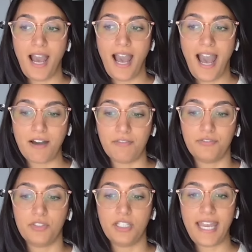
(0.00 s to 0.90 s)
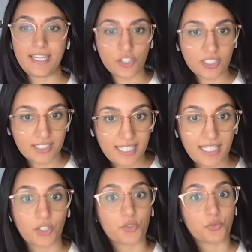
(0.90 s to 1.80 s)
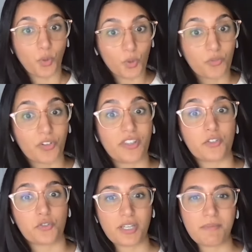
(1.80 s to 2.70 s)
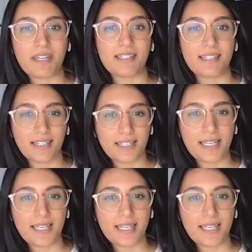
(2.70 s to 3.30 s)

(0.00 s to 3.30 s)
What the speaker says: have agency and control over their treatment and can